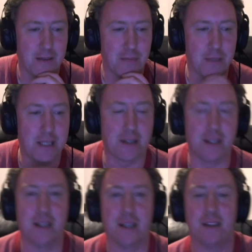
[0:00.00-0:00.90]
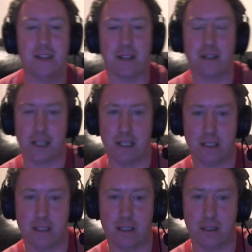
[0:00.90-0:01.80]
basically they didn't
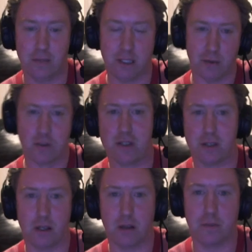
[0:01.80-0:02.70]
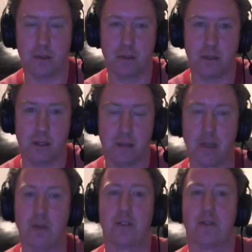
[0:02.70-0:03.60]
like being told to shut up, and
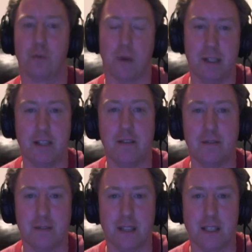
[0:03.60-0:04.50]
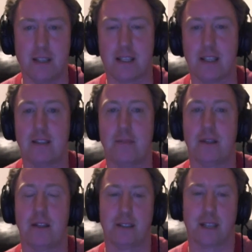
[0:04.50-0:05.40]
because they were women, they decided to play
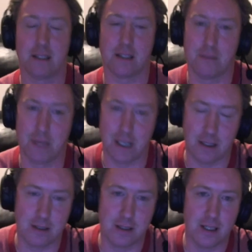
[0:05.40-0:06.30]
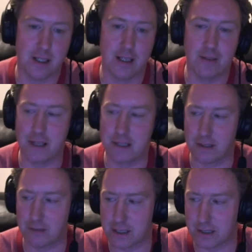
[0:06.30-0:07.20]
the sexism card. And
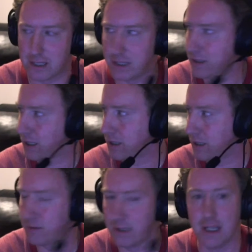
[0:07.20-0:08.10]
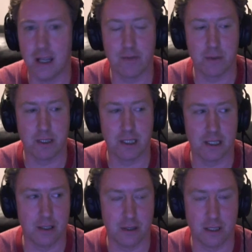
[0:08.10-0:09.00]
eventually, Richard Herring like says, right, everybody in
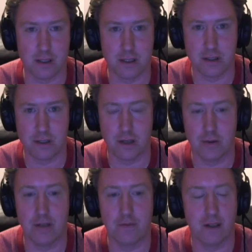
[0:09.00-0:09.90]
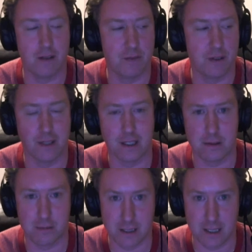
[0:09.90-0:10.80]
the audience shout if you if you think you're
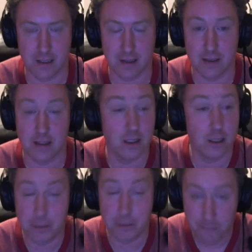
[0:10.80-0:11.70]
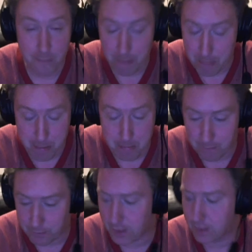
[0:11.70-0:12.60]
sexist.
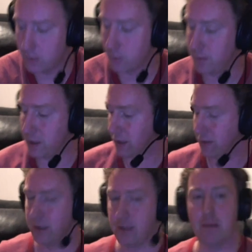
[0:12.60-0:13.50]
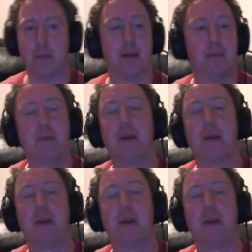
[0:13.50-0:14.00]
Nobody shouted. Maybe, maybe